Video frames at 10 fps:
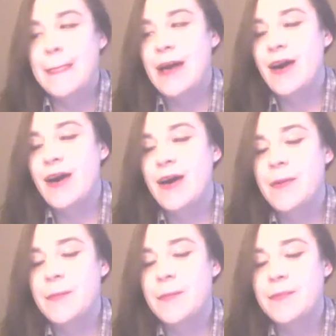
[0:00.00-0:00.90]

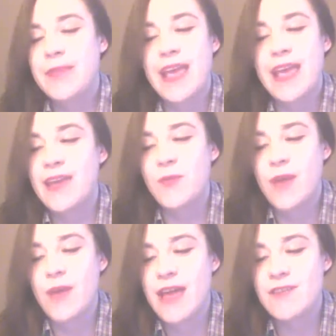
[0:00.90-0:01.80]
And
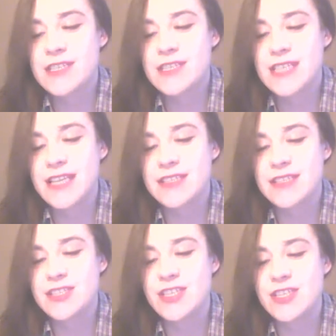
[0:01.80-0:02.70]
ever since